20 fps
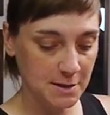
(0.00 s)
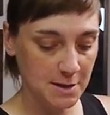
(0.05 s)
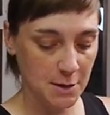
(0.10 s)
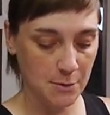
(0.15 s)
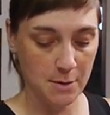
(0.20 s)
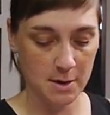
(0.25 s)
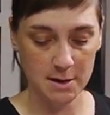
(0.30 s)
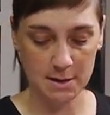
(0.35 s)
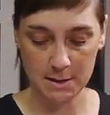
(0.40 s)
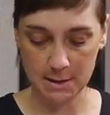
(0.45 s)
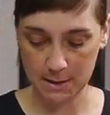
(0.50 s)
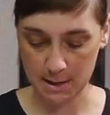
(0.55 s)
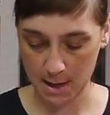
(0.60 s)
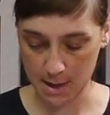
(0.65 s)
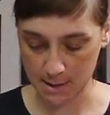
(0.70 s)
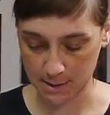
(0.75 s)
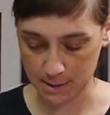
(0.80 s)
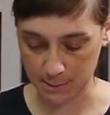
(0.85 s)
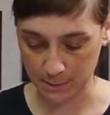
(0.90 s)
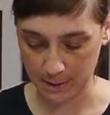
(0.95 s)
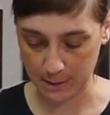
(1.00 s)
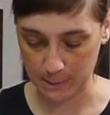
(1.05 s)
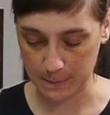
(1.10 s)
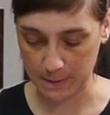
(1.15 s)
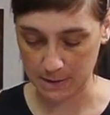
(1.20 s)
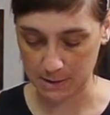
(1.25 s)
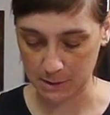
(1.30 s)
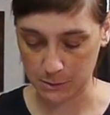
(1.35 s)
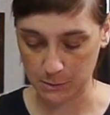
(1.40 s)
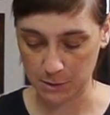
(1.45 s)
They wanted to take some like
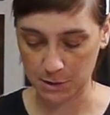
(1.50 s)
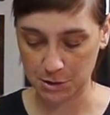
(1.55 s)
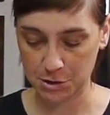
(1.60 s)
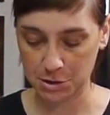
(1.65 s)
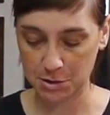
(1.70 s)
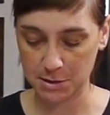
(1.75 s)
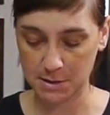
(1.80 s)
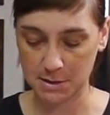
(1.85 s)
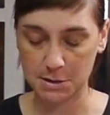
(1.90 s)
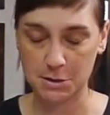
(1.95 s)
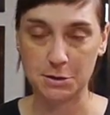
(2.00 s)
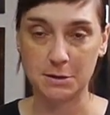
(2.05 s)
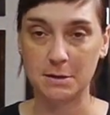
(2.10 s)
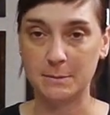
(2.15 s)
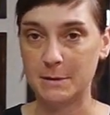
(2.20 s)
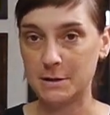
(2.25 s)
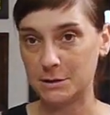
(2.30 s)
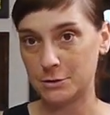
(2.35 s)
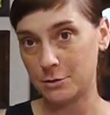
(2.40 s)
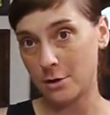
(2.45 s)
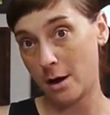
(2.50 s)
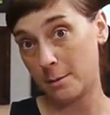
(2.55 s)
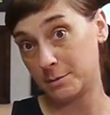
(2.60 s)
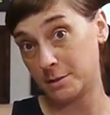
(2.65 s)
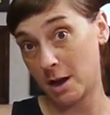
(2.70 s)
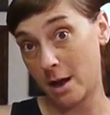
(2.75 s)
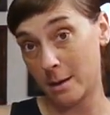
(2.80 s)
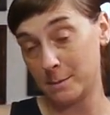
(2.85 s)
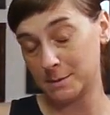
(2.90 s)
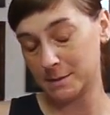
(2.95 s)
basic work shirts and turn them into crop
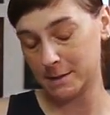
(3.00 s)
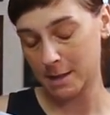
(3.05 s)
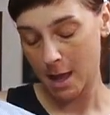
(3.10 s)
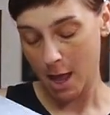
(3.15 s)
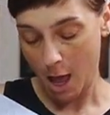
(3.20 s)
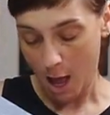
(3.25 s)
tops.